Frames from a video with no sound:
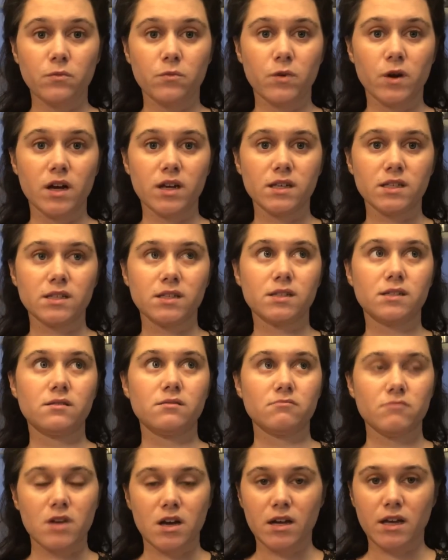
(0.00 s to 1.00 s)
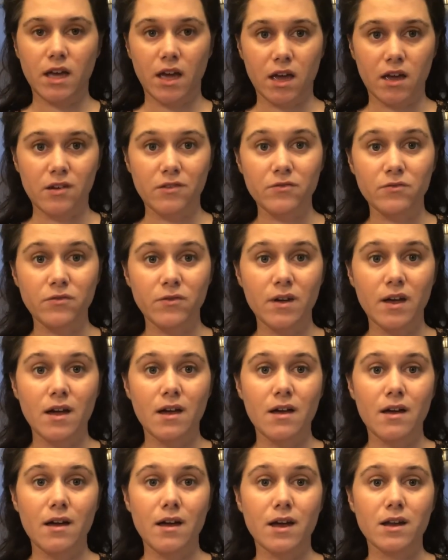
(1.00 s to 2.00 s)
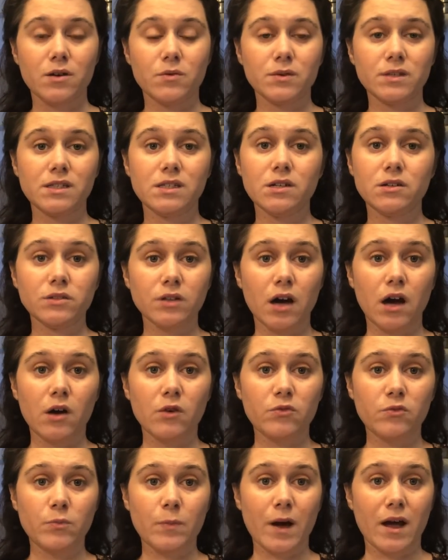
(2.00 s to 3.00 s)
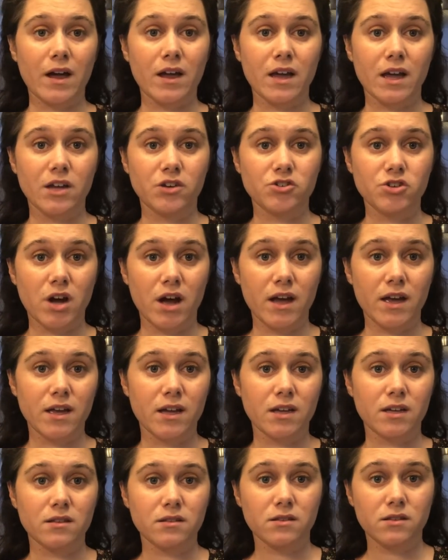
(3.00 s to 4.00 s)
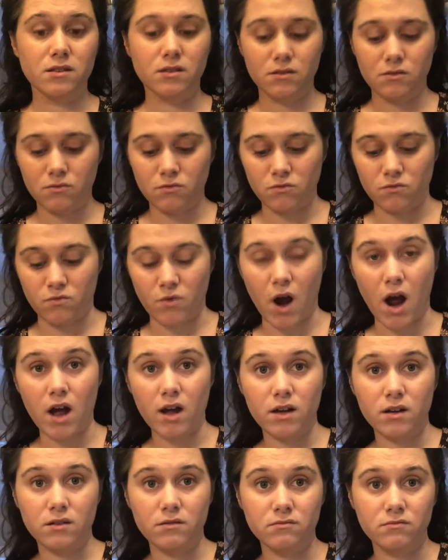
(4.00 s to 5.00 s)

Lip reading: was a cave, and it was sealed off by a giant rock,